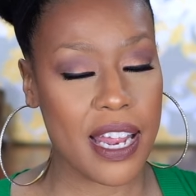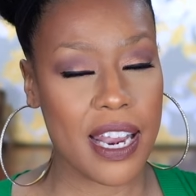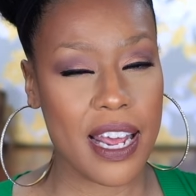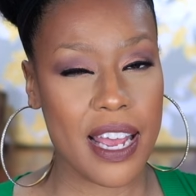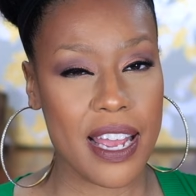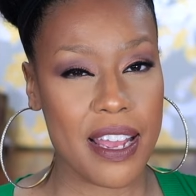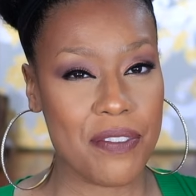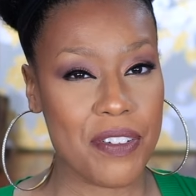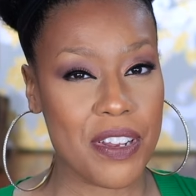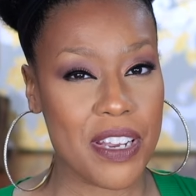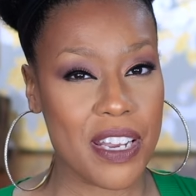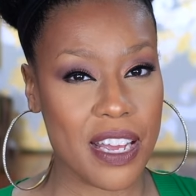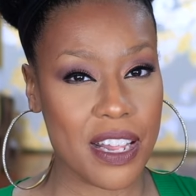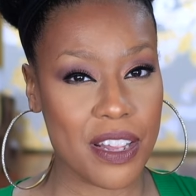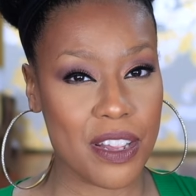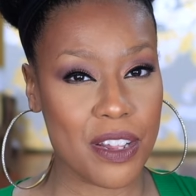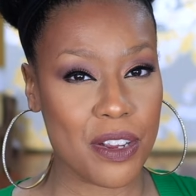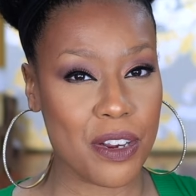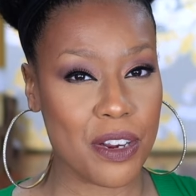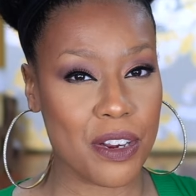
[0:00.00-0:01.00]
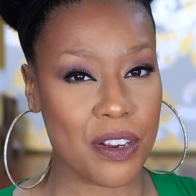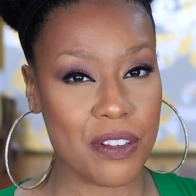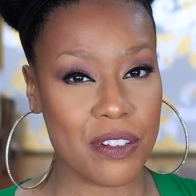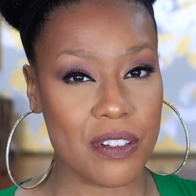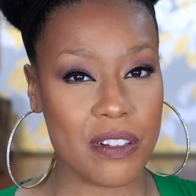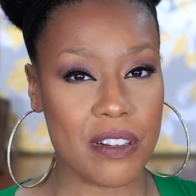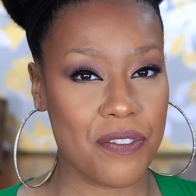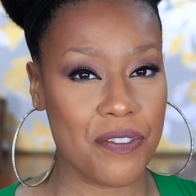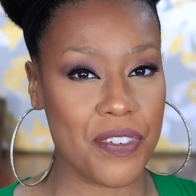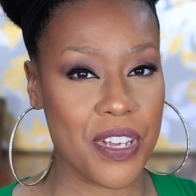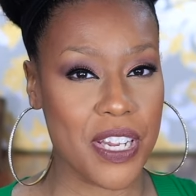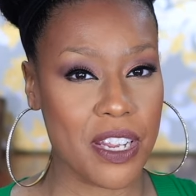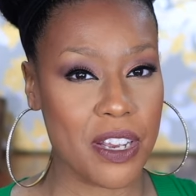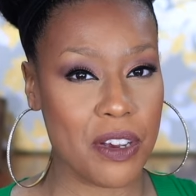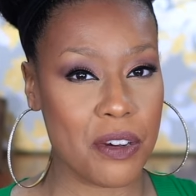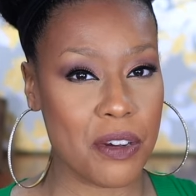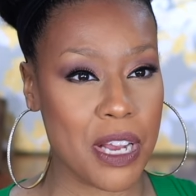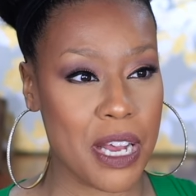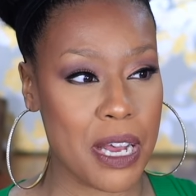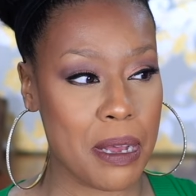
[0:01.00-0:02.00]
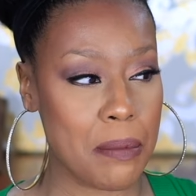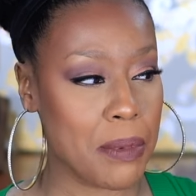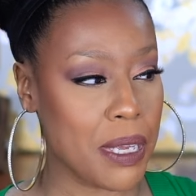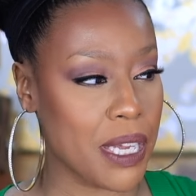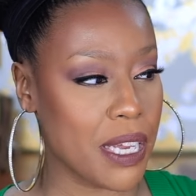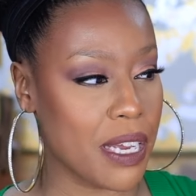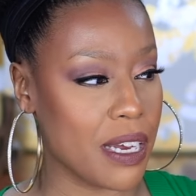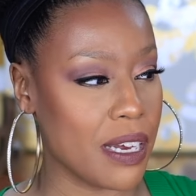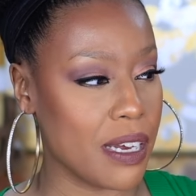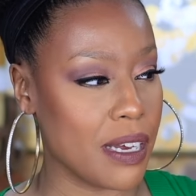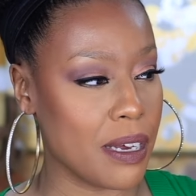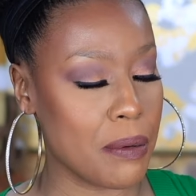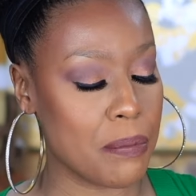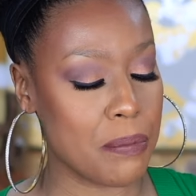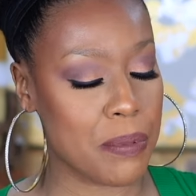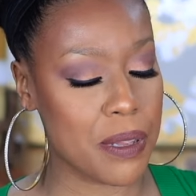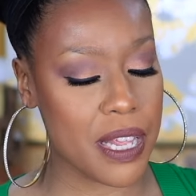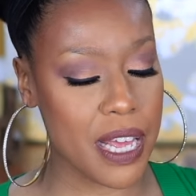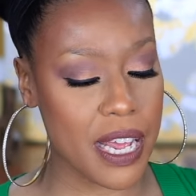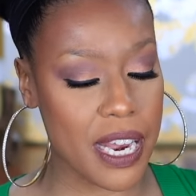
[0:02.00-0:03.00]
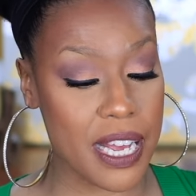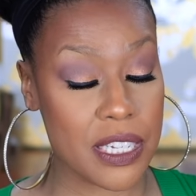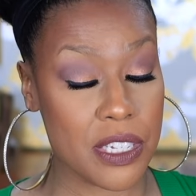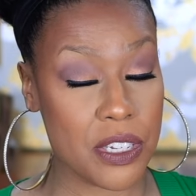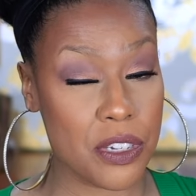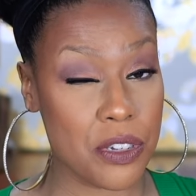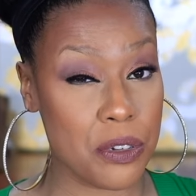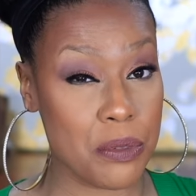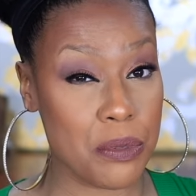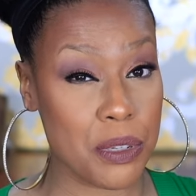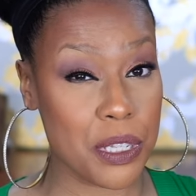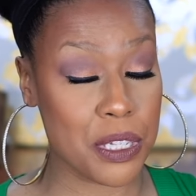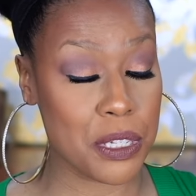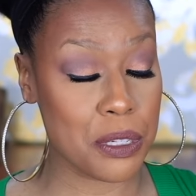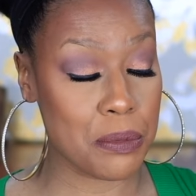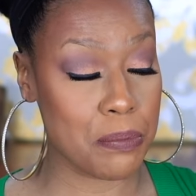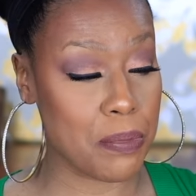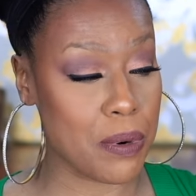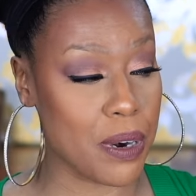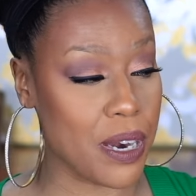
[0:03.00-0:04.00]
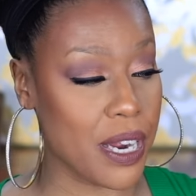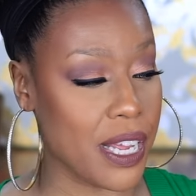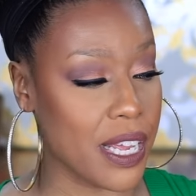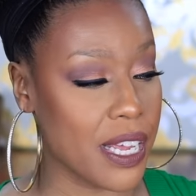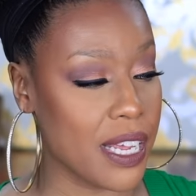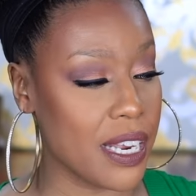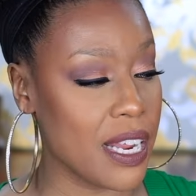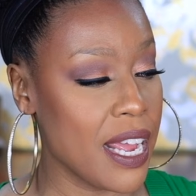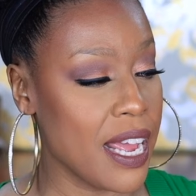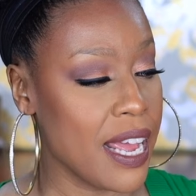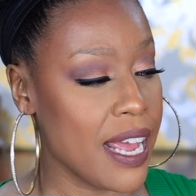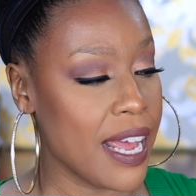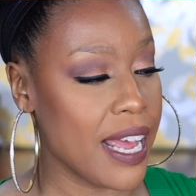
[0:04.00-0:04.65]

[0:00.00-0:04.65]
And I have another video coming up that has to do with this brand,